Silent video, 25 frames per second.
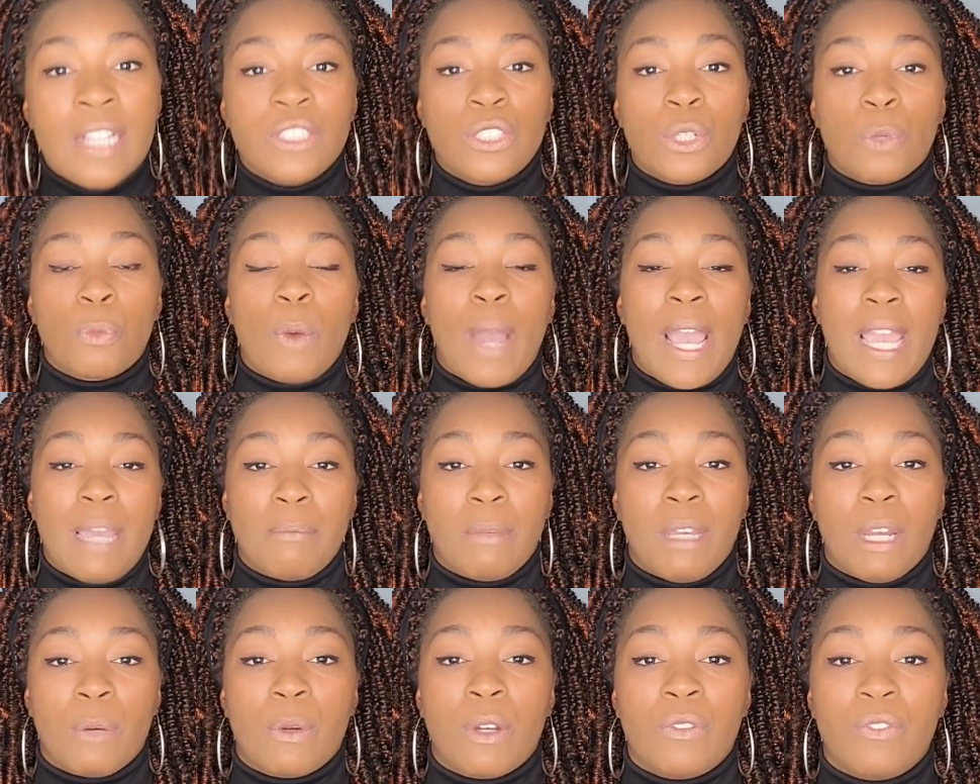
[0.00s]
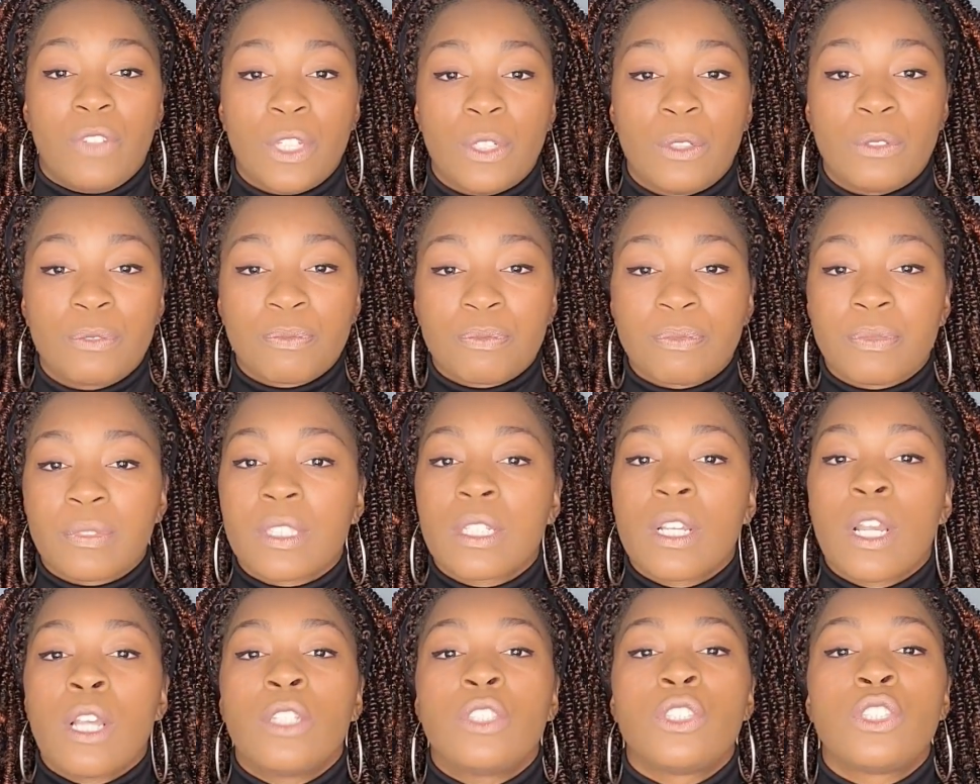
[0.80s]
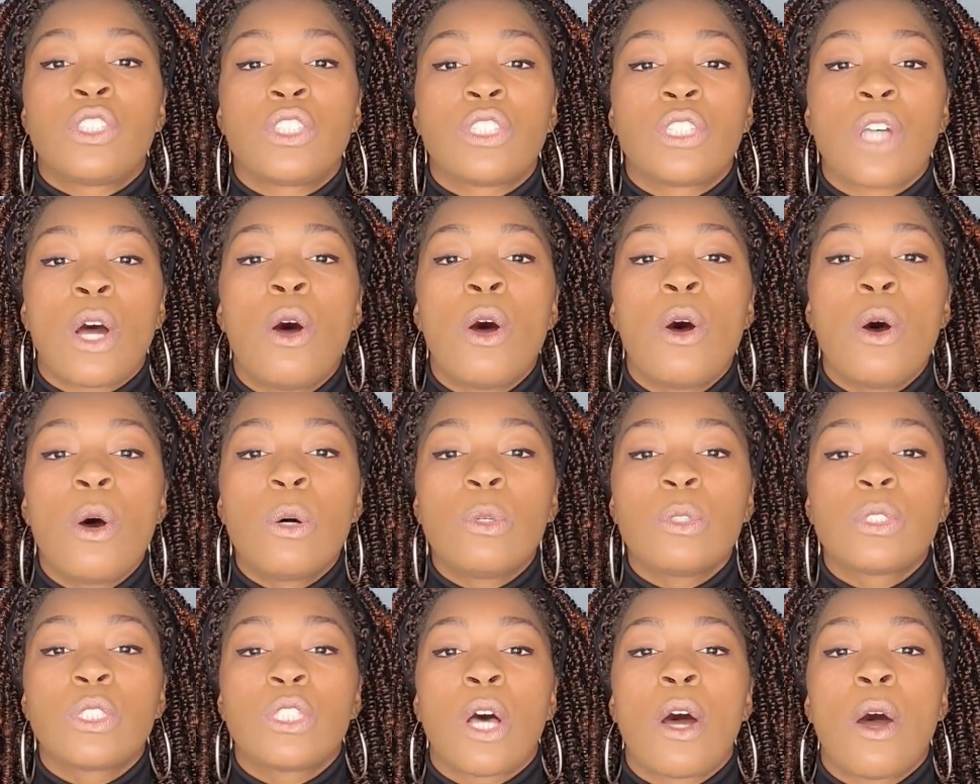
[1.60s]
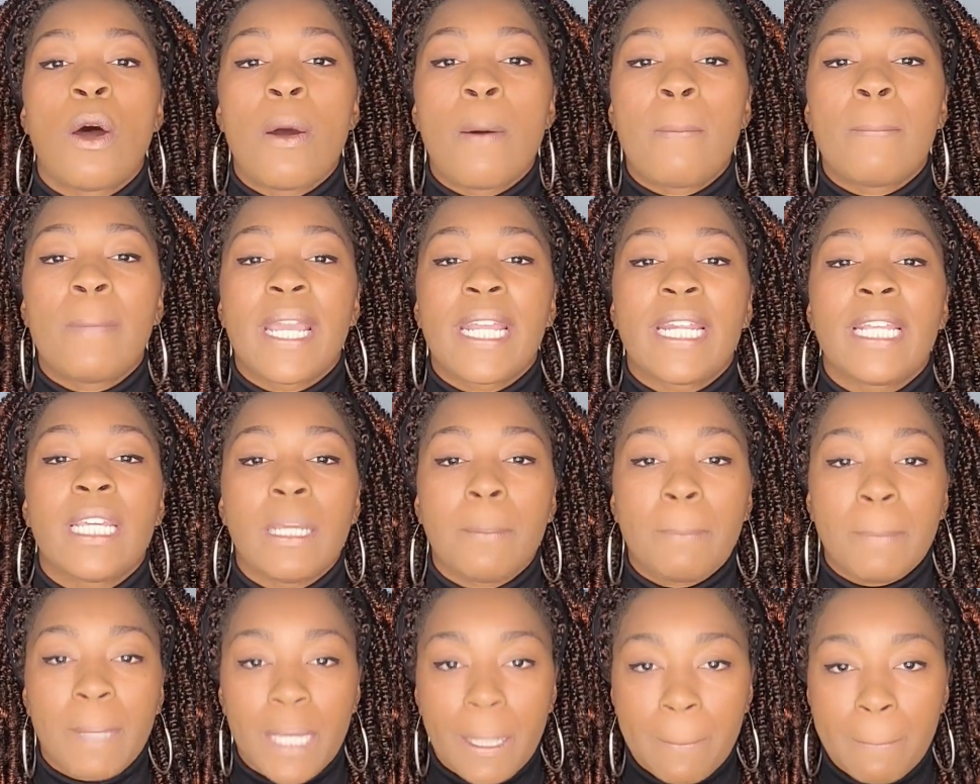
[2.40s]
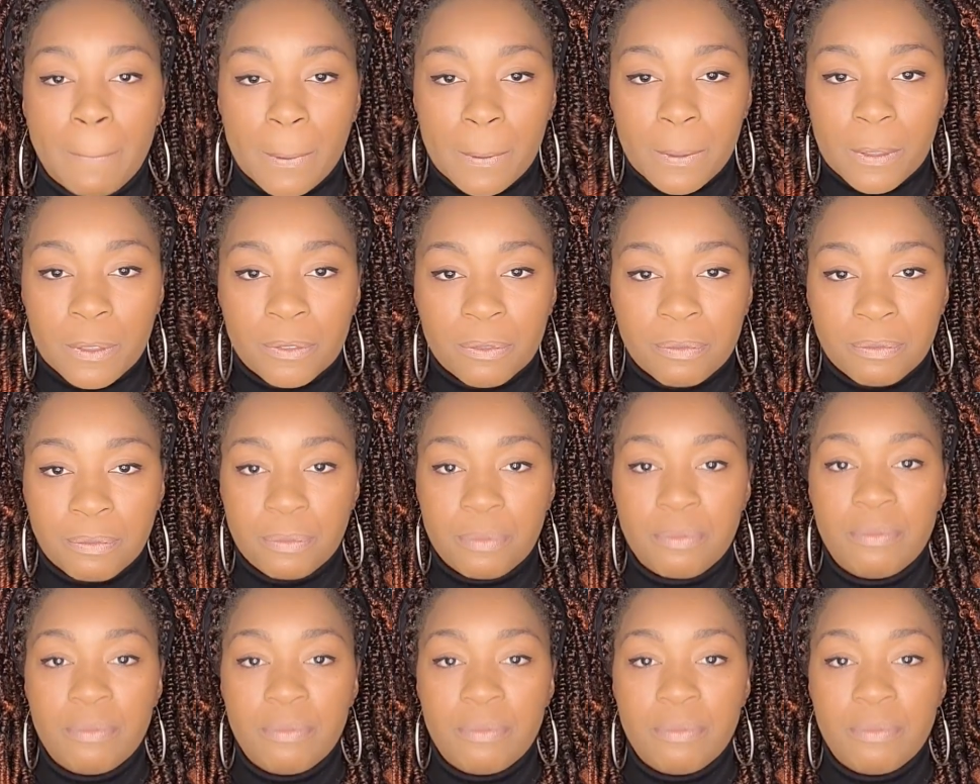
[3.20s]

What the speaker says: to write me a review. So many people